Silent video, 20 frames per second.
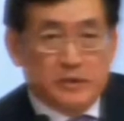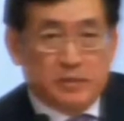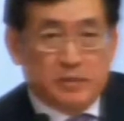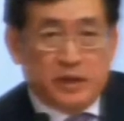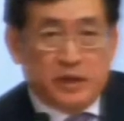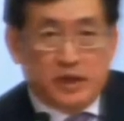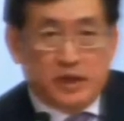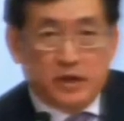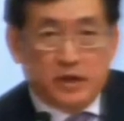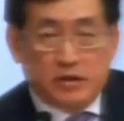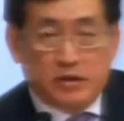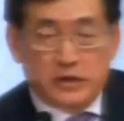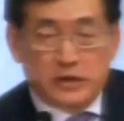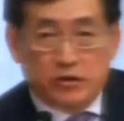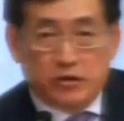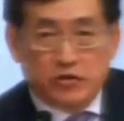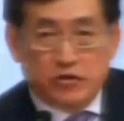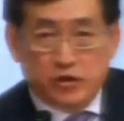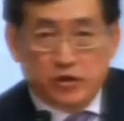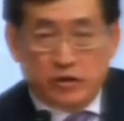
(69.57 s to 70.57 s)
on containing
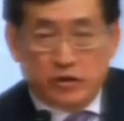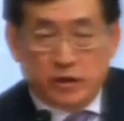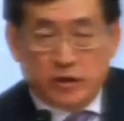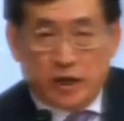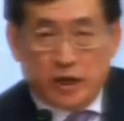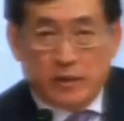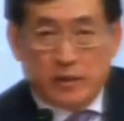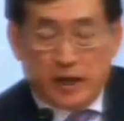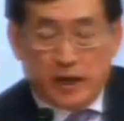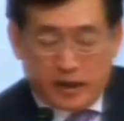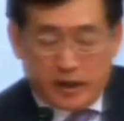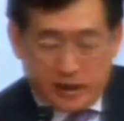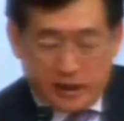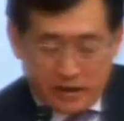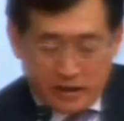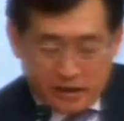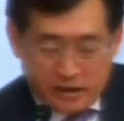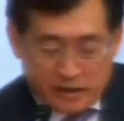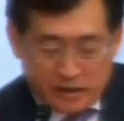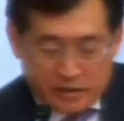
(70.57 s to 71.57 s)
viruses into
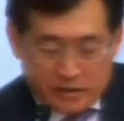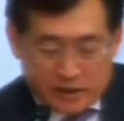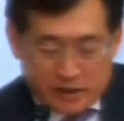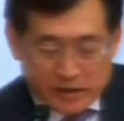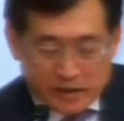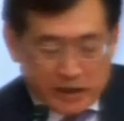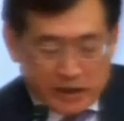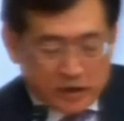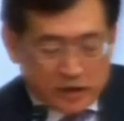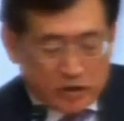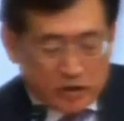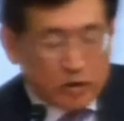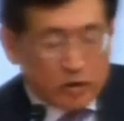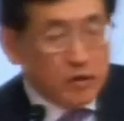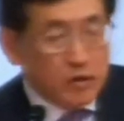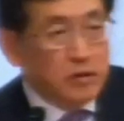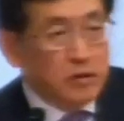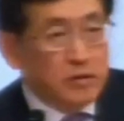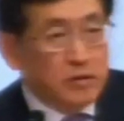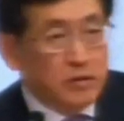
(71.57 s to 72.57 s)
migrant
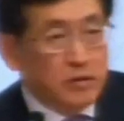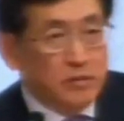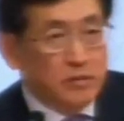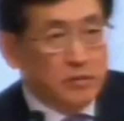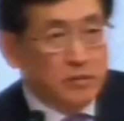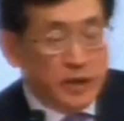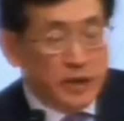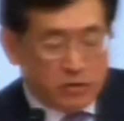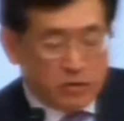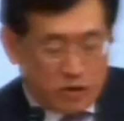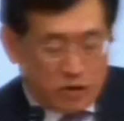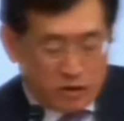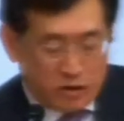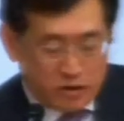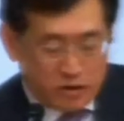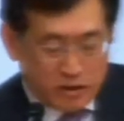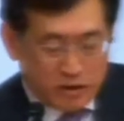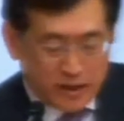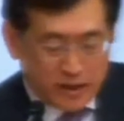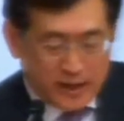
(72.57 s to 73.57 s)
infects.
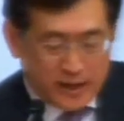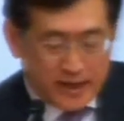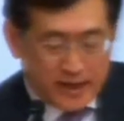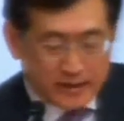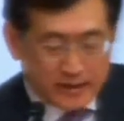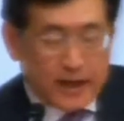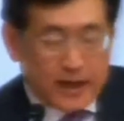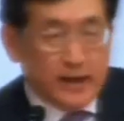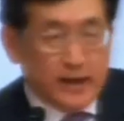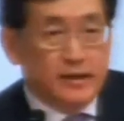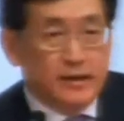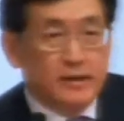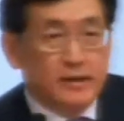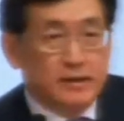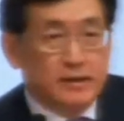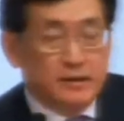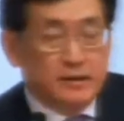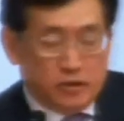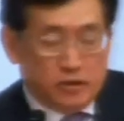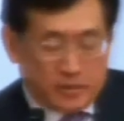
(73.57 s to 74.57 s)
Several new measures
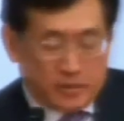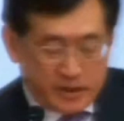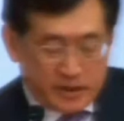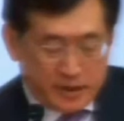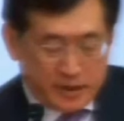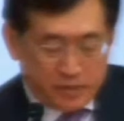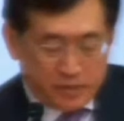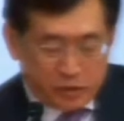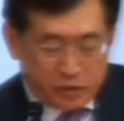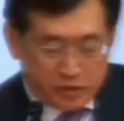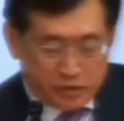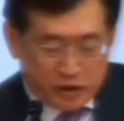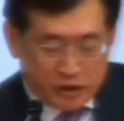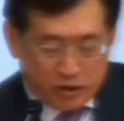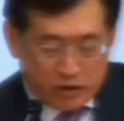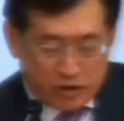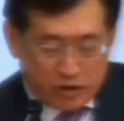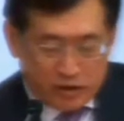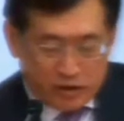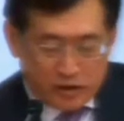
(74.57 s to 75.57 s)
will be introduced.
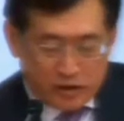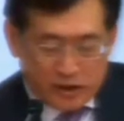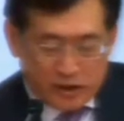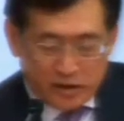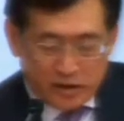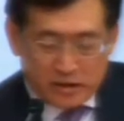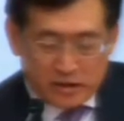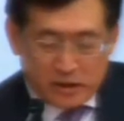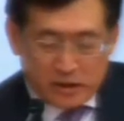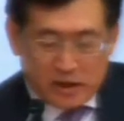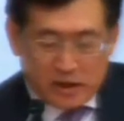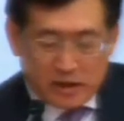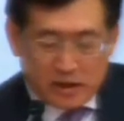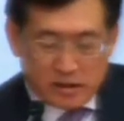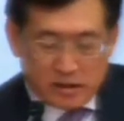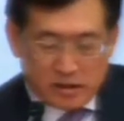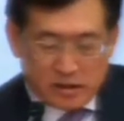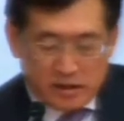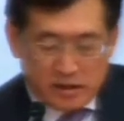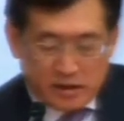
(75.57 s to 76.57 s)
These include
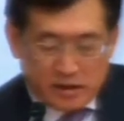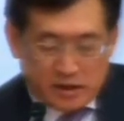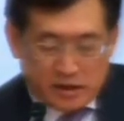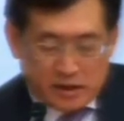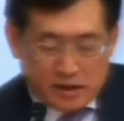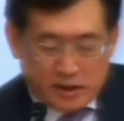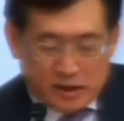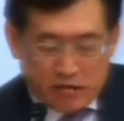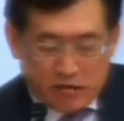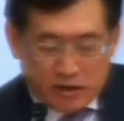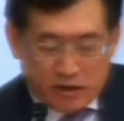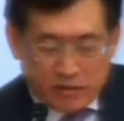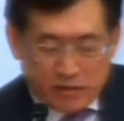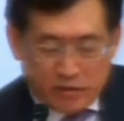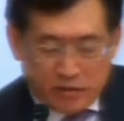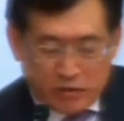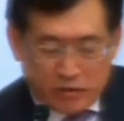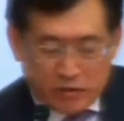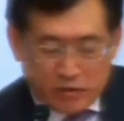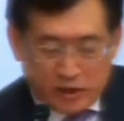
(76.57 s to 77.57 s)
setting up for design
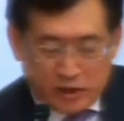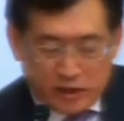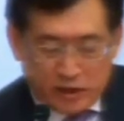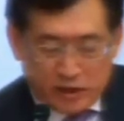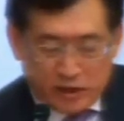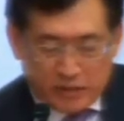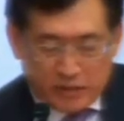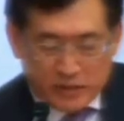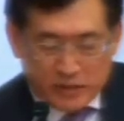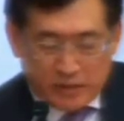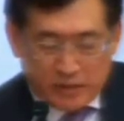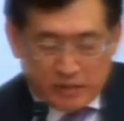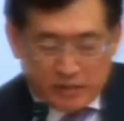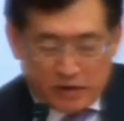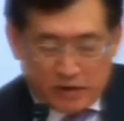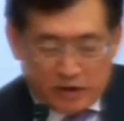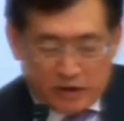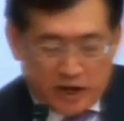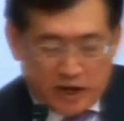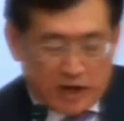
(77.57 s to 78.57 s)
clinics for people who
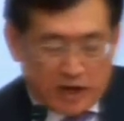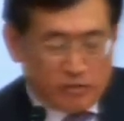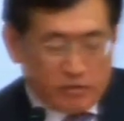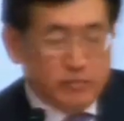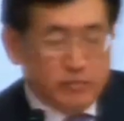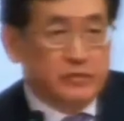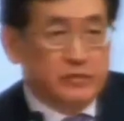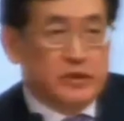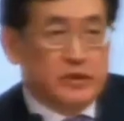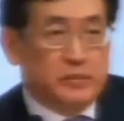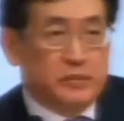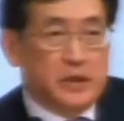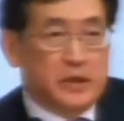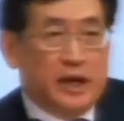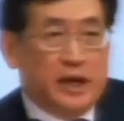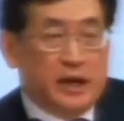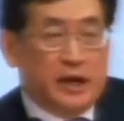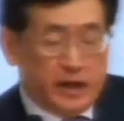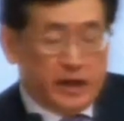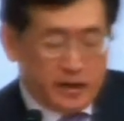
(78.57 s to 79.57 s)
feel like
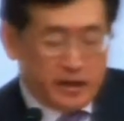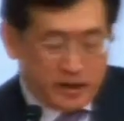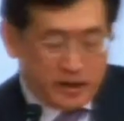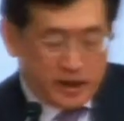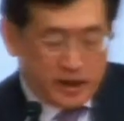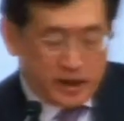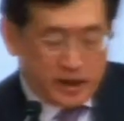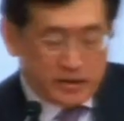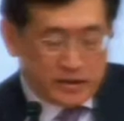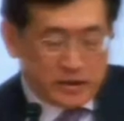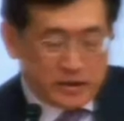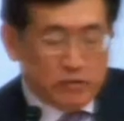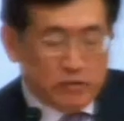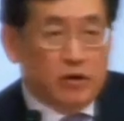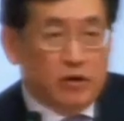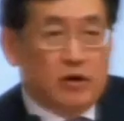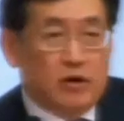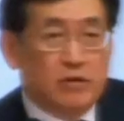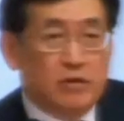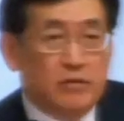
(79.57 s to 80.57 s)
symptoms. Both
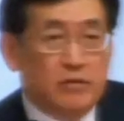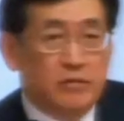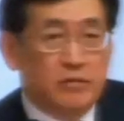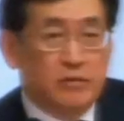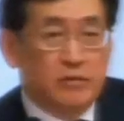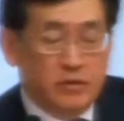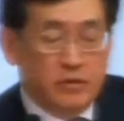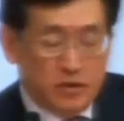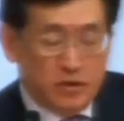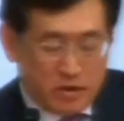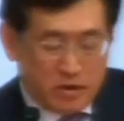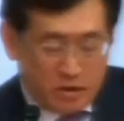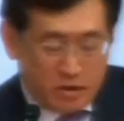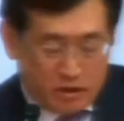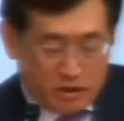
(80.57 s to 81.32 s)
screening measures